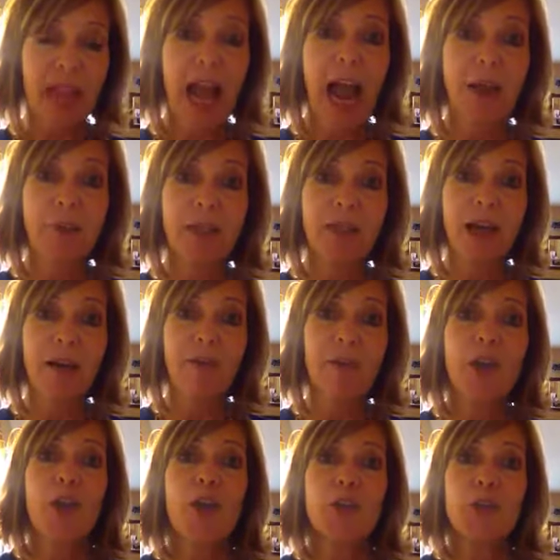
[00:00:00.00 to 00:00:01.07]
I would love
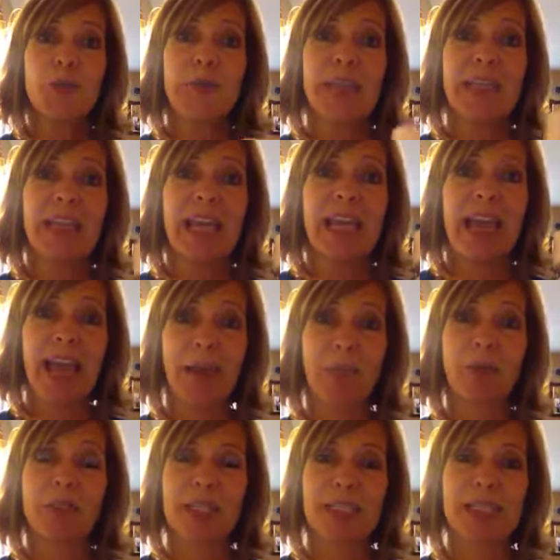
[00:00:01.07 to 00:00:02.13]
to be
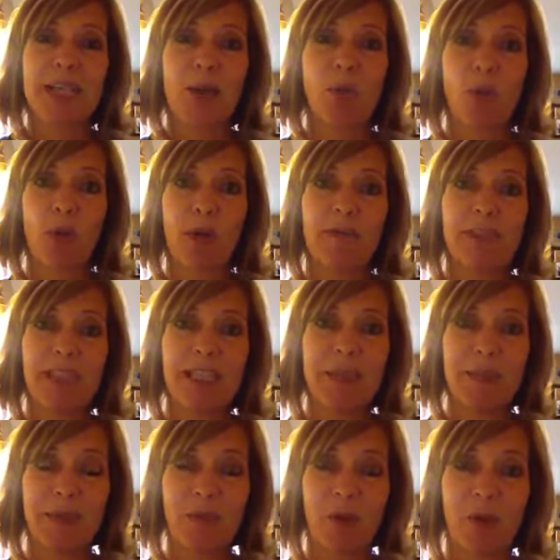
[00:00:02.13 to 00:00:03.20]
able to sell more of
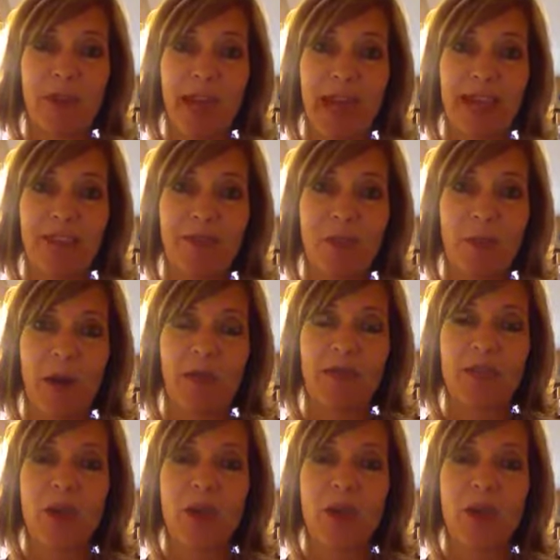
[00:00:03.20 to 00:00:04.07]
these before the end of the month.